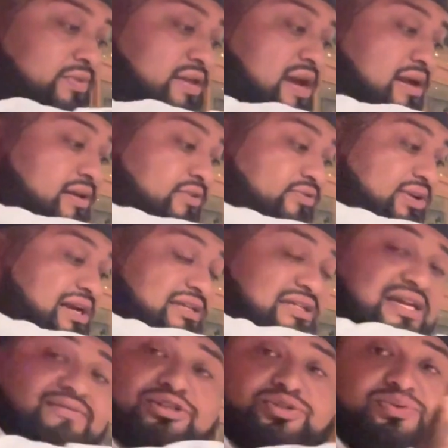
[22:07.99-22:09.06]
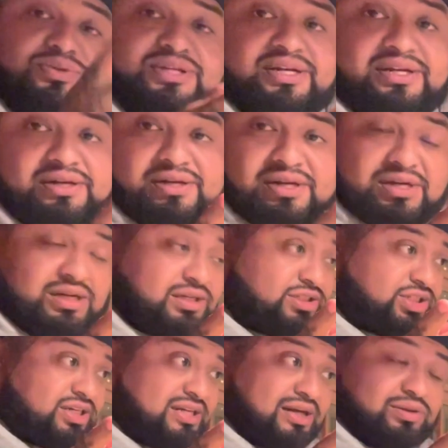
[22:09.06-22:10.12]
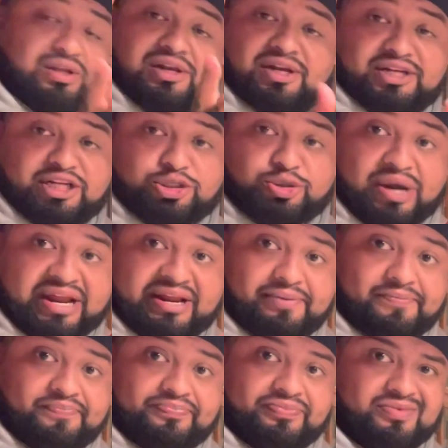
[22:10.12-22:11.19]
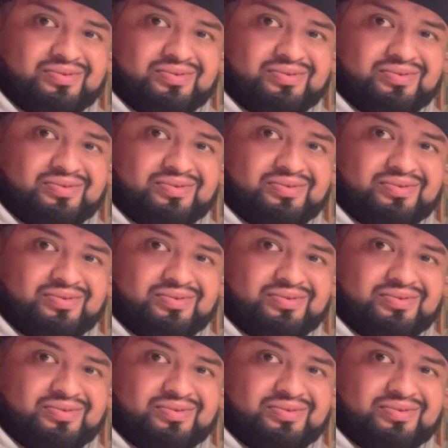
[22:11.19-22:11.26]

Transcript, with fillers: Yeah, if you guys haven't tuned in, check out the Lucky Dragon.